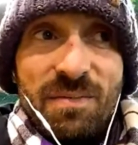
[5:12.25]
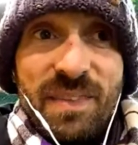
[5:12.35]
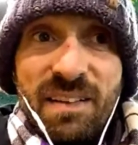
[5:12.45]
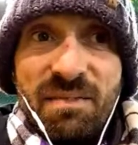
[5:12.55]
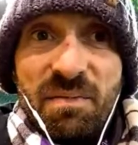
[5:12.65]

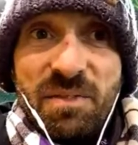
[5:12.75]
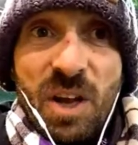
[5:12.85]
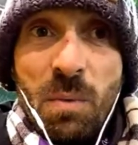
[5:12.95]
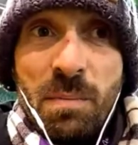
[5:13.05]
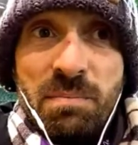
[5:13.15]
then
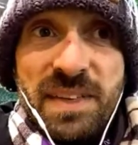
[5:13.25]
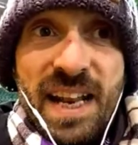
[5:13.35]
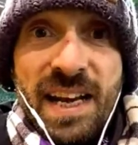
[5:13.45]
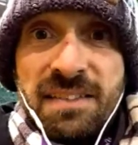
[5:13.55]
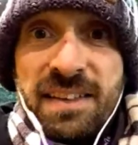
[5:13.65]
no one did
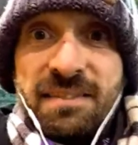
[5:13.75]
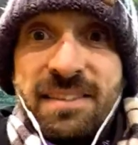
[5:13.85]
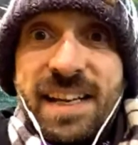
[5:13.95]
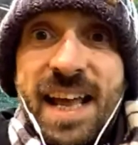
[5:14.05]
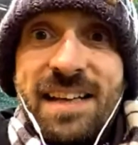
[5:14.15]
anything
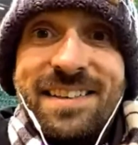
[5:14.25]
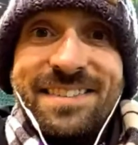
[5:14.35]
today